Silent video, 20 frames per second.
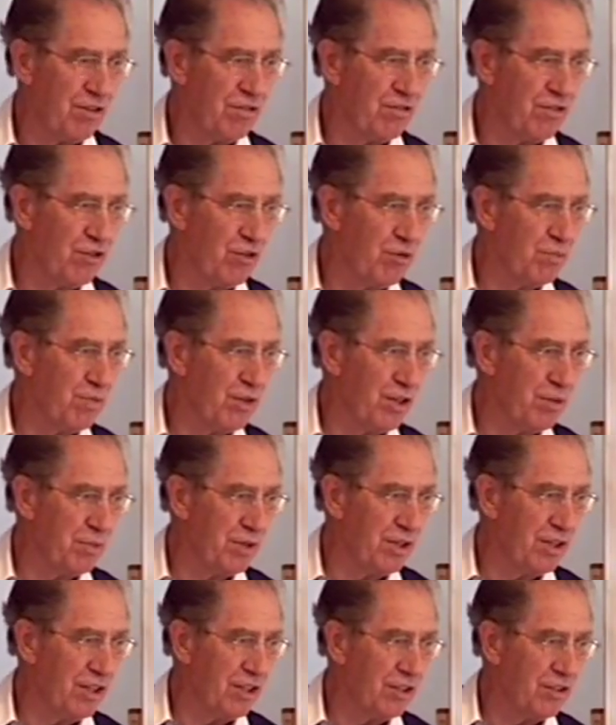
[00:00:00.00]
people
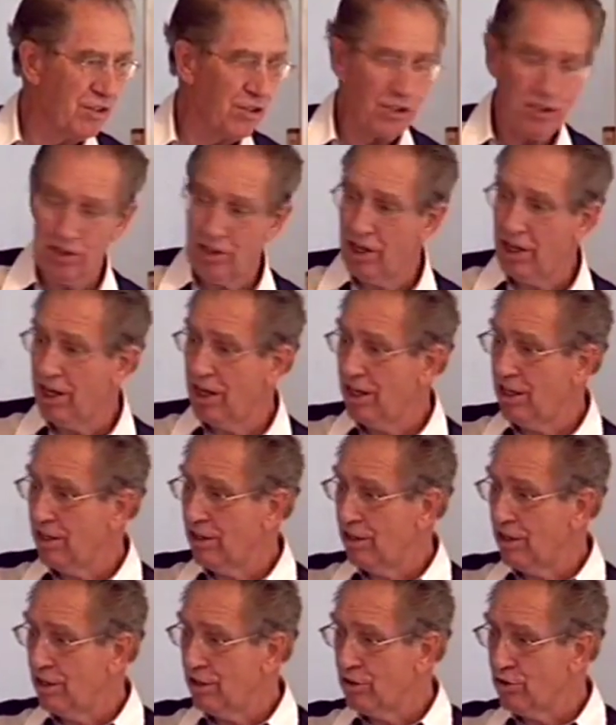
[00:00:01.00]
understand the
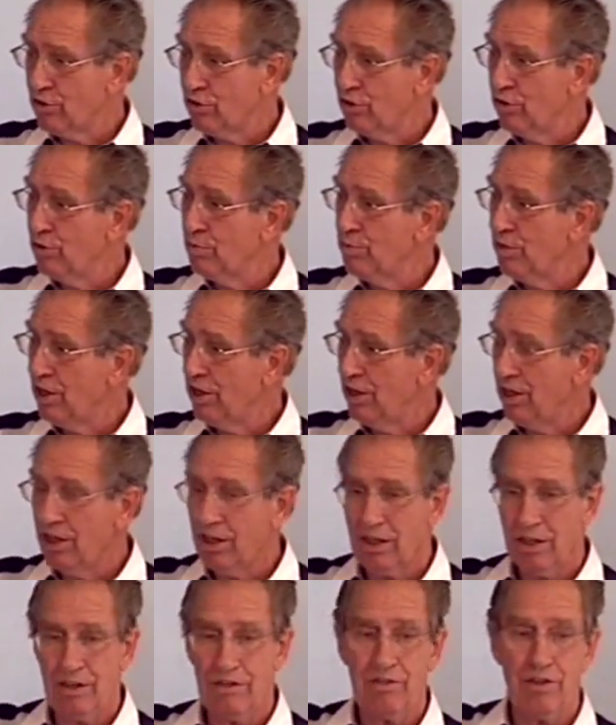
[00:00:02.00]
true meaning
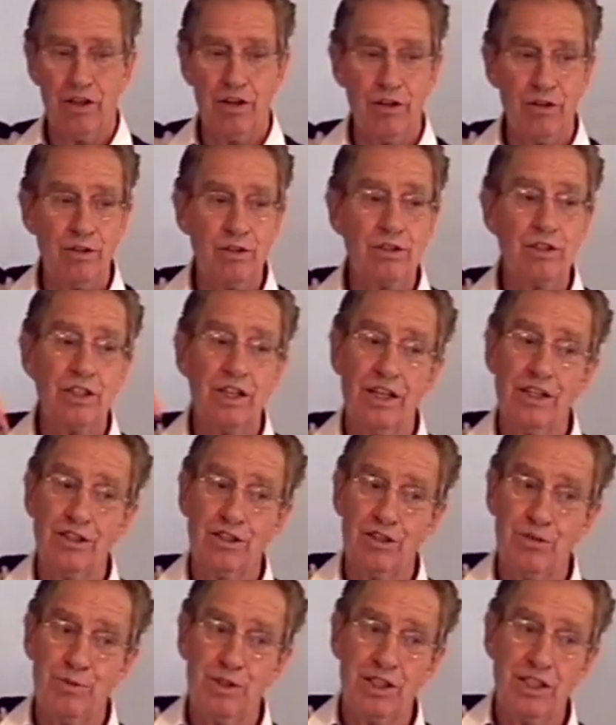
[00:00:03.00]
of the Old
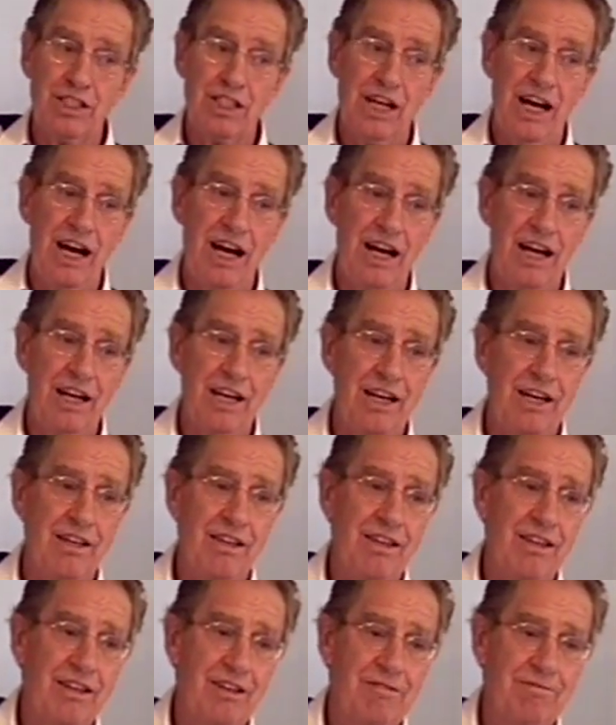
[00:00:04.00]
Testament tithe.
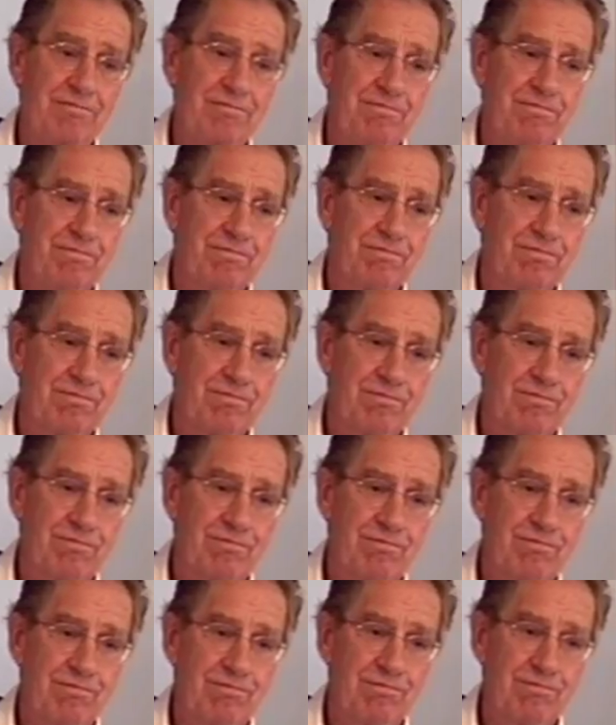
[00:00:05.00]

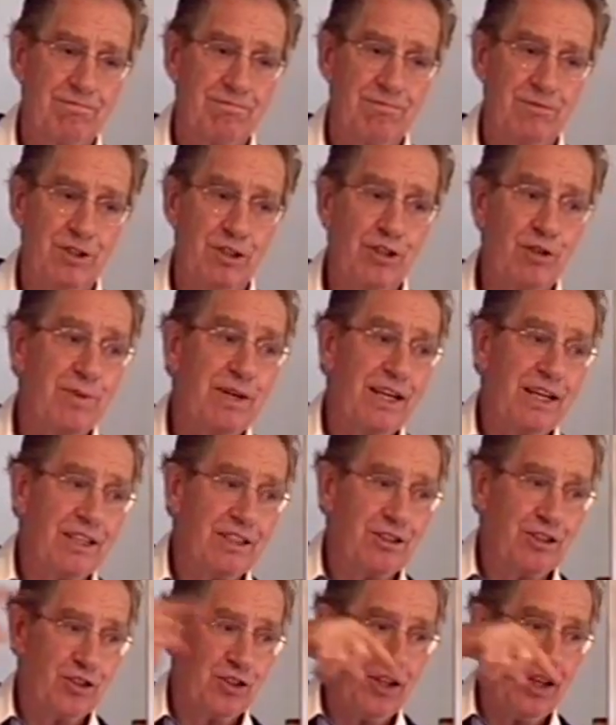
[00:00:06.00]
You go back and
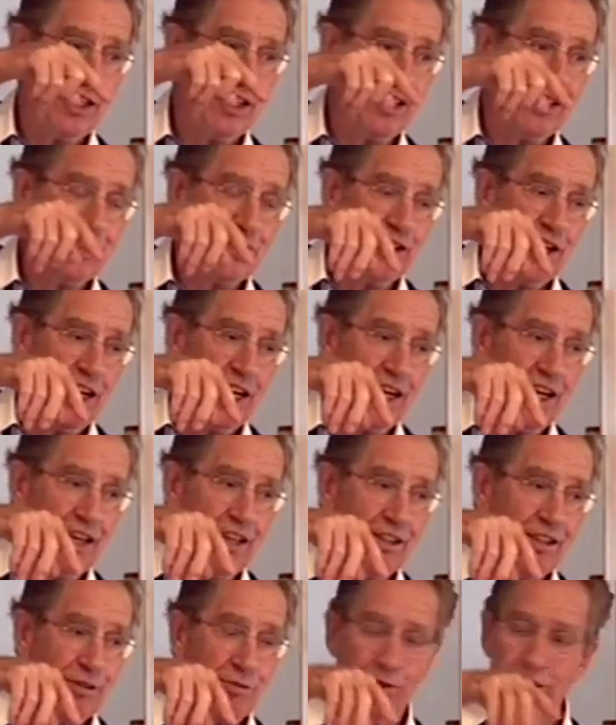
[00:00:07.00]
study the tithe. It
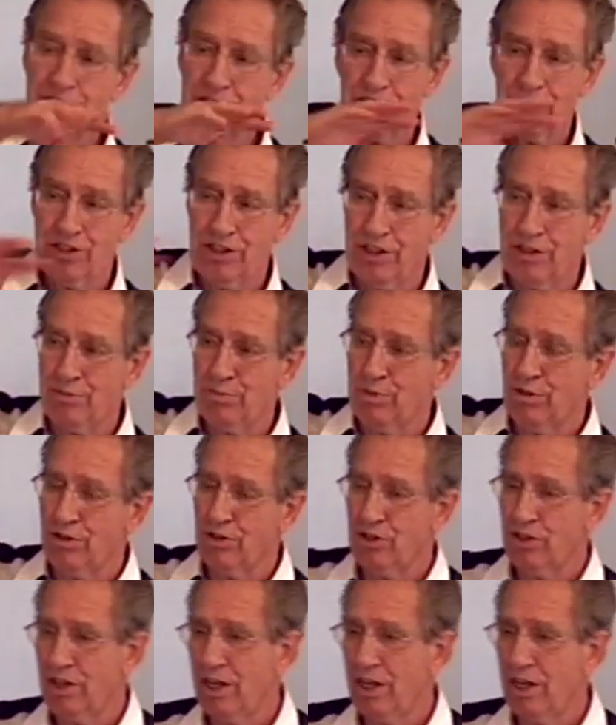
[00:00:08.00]
wasn't 10%.